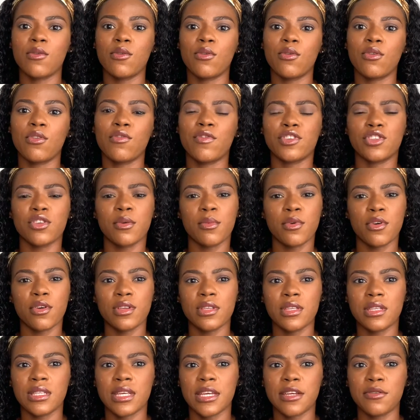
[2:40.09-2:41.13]
oh, for some
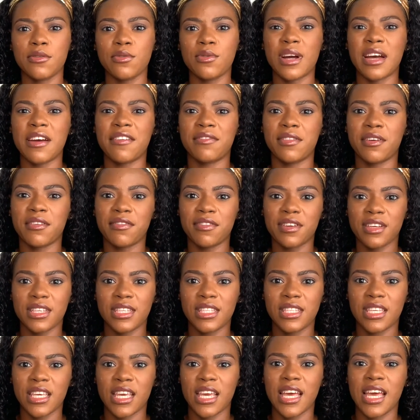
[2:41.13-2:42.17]
courses I know after
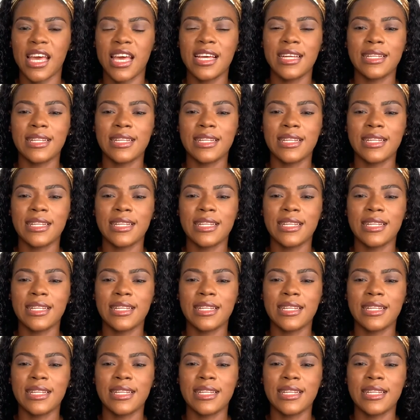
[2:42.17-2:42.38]
first year,